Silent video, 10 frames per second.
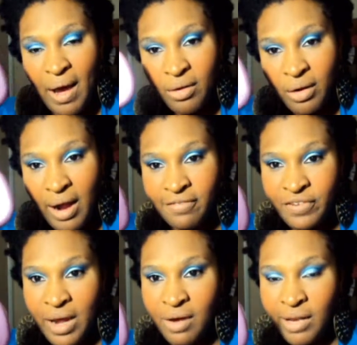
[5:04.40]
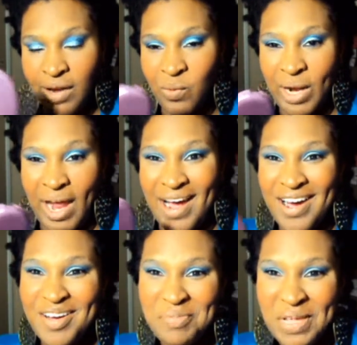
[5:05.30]
the powder, I found, like when I
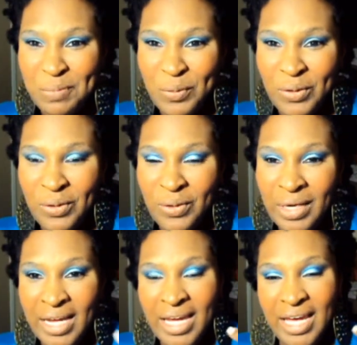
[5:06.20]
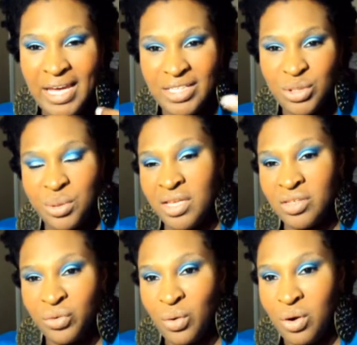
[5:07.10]
hug people, it
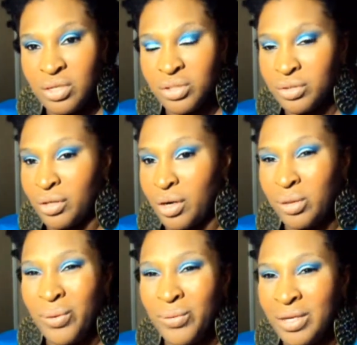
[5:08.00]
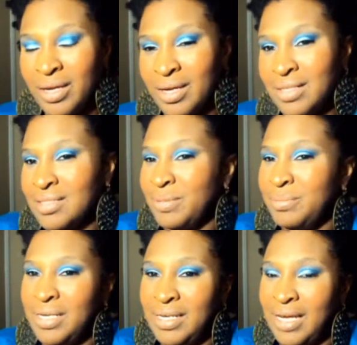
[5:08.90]
transfer onto their clothing, and
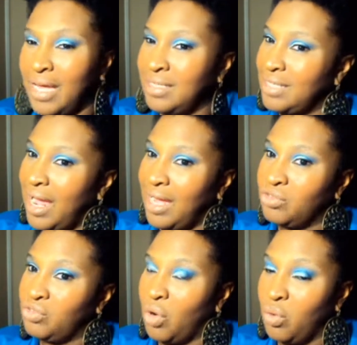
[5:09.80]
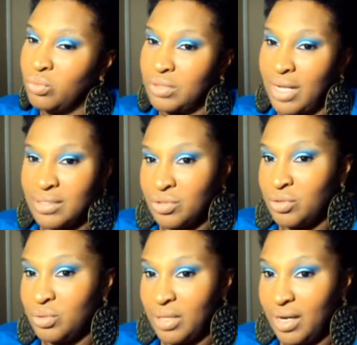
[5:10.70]
to me, I don't like
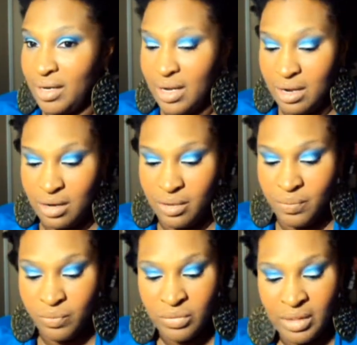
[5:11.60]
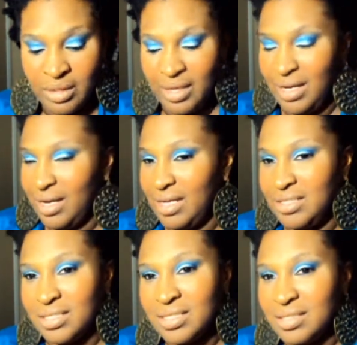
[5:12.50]
to do that.
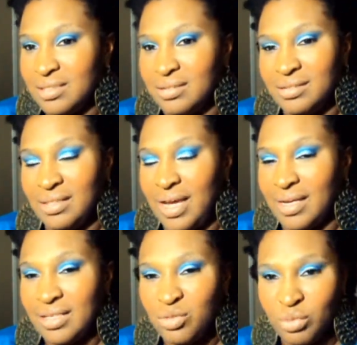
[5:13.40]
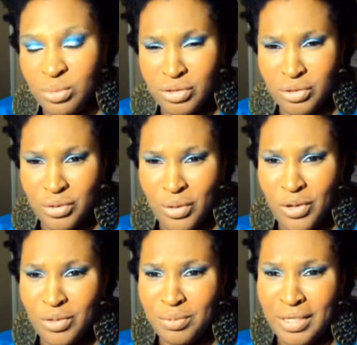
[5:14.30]
It just, I guess from a little
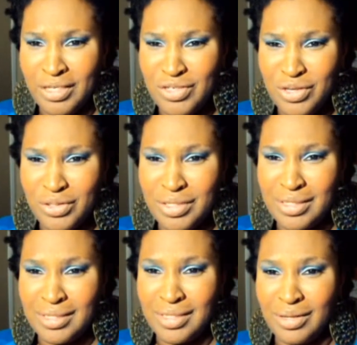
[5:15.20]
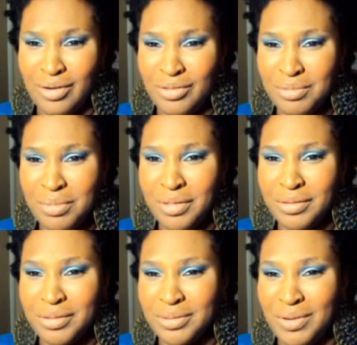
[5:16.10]
girl being in church and seeing all the
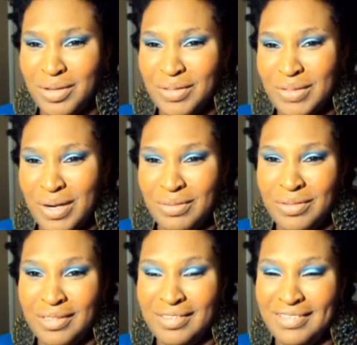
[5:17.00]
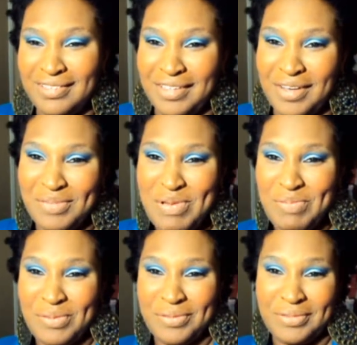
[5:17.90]
mothers walking around with the other
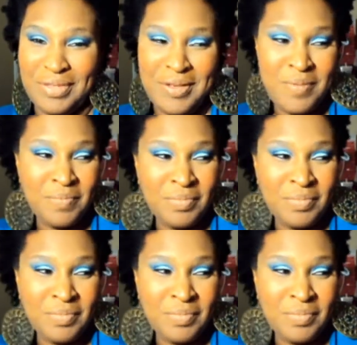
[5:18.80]
people